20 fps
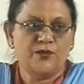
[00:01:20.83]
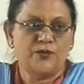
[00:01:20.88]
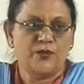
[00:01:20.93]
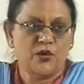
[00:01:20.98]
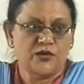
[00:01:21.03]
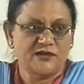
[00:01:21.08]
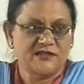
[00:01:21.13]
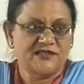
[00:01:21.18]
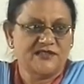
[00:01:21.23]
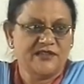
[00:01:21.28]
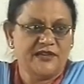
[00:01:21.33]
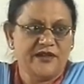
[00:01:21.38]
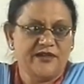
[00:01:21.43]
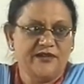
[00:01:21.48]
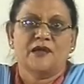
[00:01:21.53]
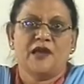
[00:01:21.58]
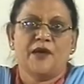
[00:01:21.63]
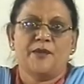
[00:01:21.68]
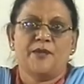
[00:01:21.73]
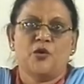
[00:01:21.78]

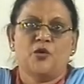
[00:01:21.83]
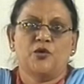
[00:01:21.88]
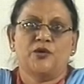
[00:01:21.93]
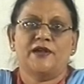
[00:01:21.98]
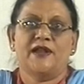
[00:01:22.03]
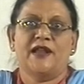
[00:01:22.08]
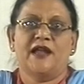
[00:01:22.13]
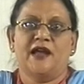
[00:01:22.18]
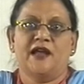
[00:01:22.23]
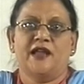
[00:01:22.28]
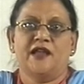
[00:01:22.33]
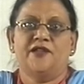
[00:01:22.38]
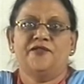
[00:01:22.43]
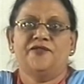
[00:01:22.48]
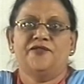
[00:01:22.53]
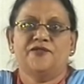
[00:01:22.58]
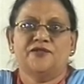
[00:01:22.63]
positive about life,